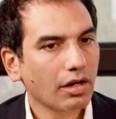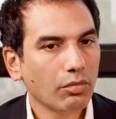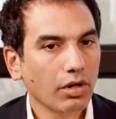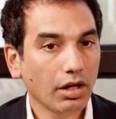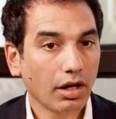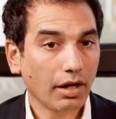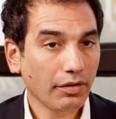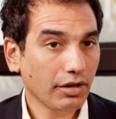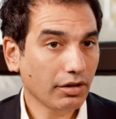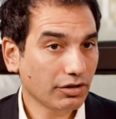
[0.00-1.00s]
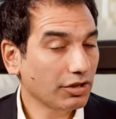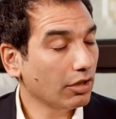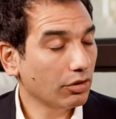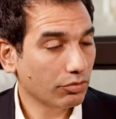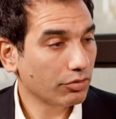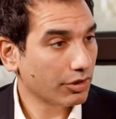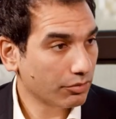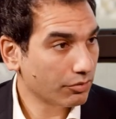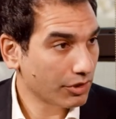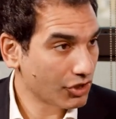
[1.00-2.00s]
Well, I think at Tullow, we,
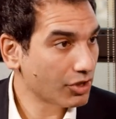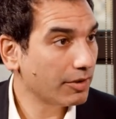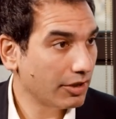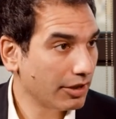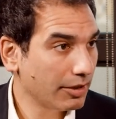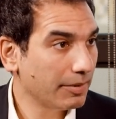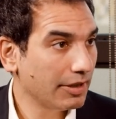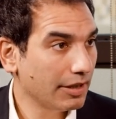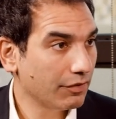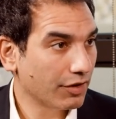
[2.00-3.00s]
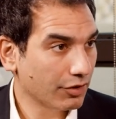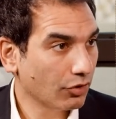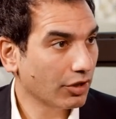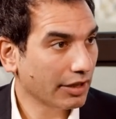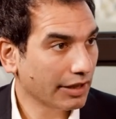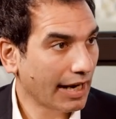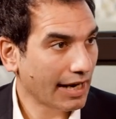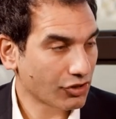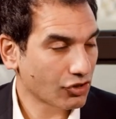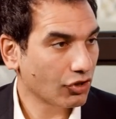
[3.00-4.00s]
we, similarly believe that oil and
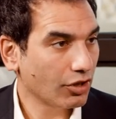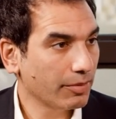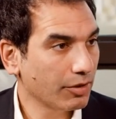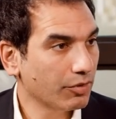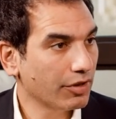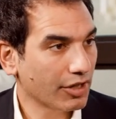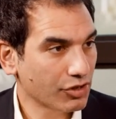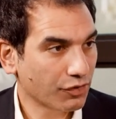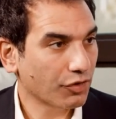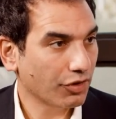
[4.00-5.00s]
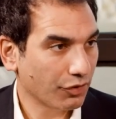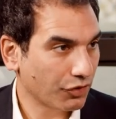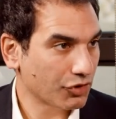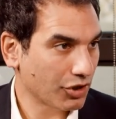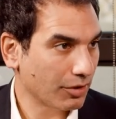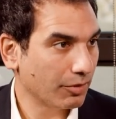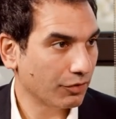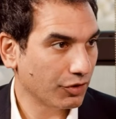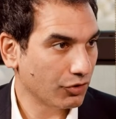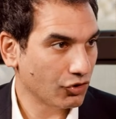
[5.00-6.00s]
gas is going to be with us for the foreseeable
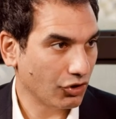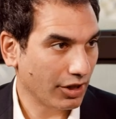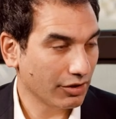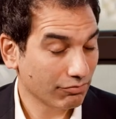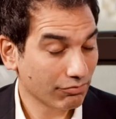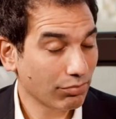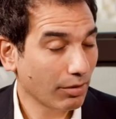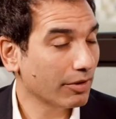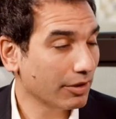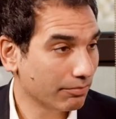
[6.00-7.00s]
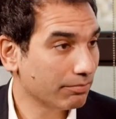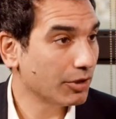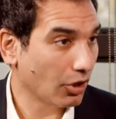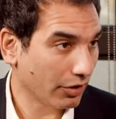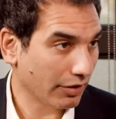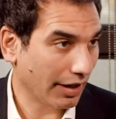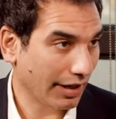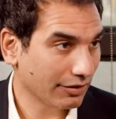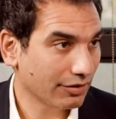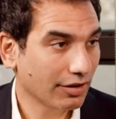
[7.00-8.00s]
future and probably beyond
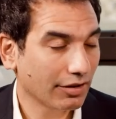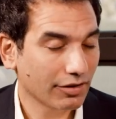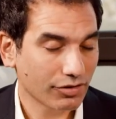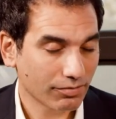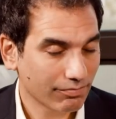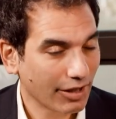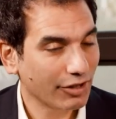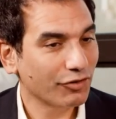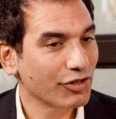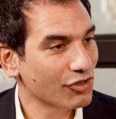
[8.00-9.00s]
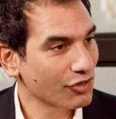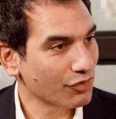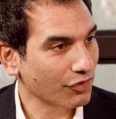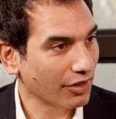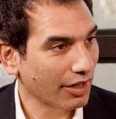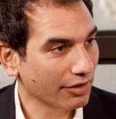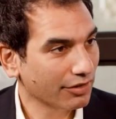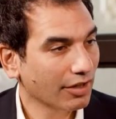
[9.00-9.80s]
that. And there's many reasons for that.